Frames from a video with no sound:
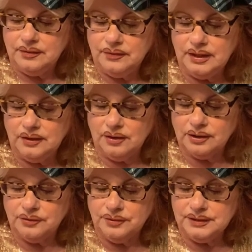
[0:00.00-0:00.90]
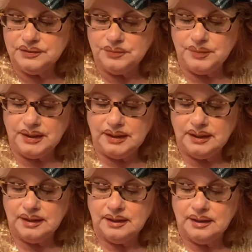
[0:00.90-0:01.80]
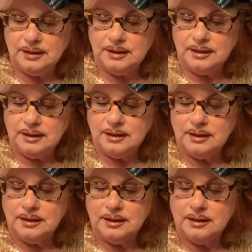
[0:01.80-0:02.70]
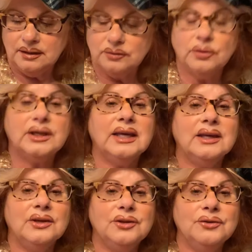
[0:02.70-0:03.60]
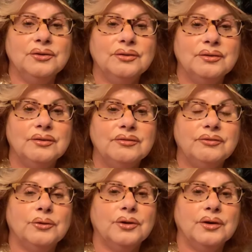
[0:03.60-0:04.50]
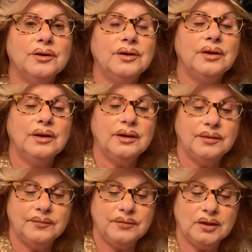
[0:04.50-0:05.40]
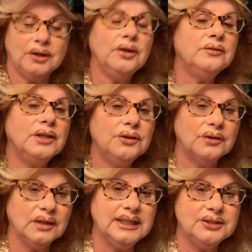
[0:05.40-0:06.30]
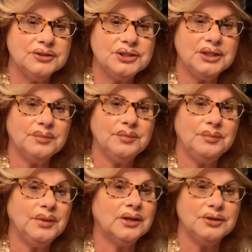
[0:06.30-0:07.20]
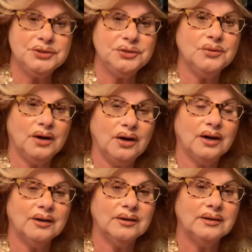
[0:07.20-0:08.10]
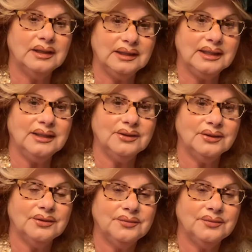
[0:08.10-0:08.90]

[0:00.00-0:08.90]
that are going to be looking at you for not only your leadership, because you are a leader,